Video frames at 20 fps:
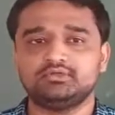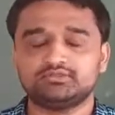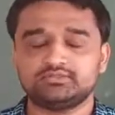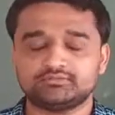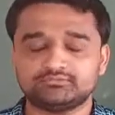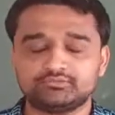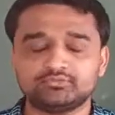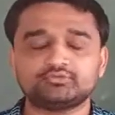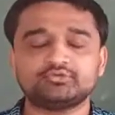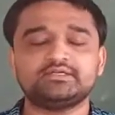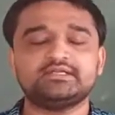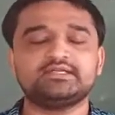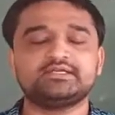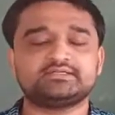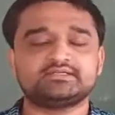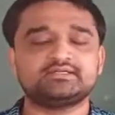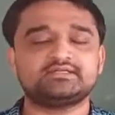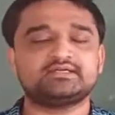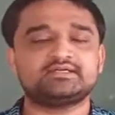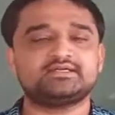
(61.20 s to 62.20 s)
the
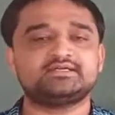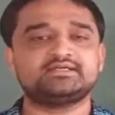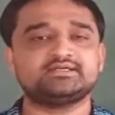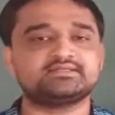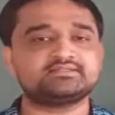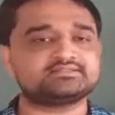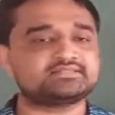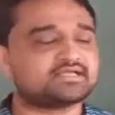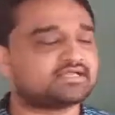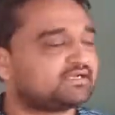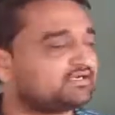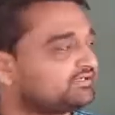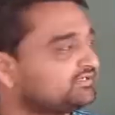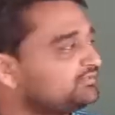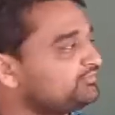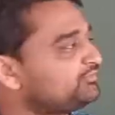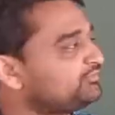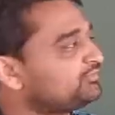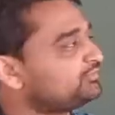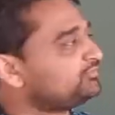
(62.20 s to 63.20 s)
photoelectric current is
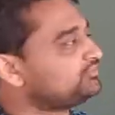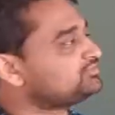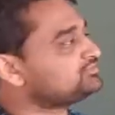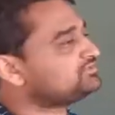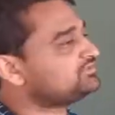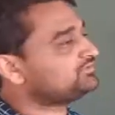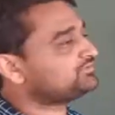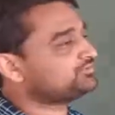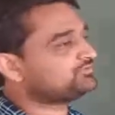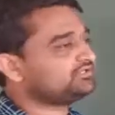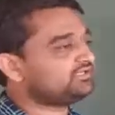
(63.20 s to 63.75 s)
directly proportional to